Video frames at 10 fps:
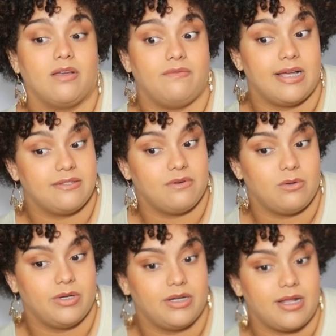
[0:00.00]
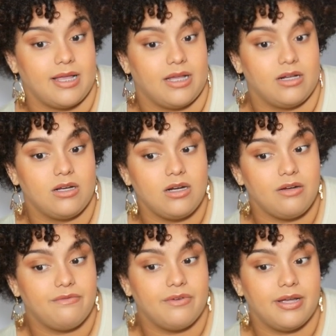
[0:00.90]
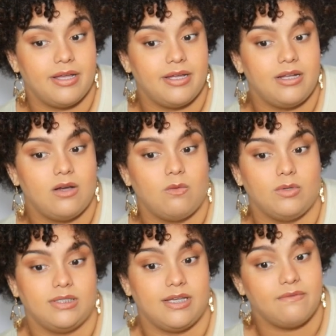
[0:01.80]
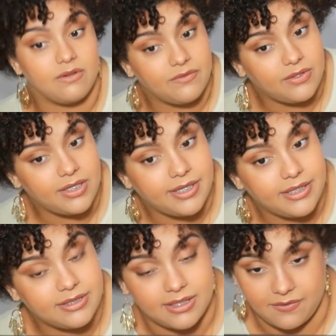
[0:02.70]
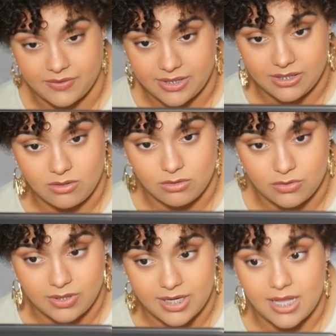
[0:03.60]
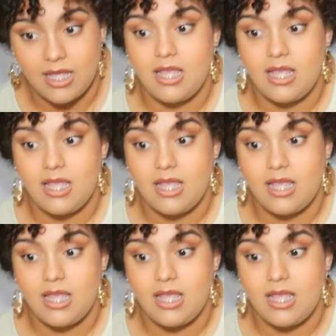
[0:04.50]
fast forward i get a girlfriend we date for a few years and everything goes great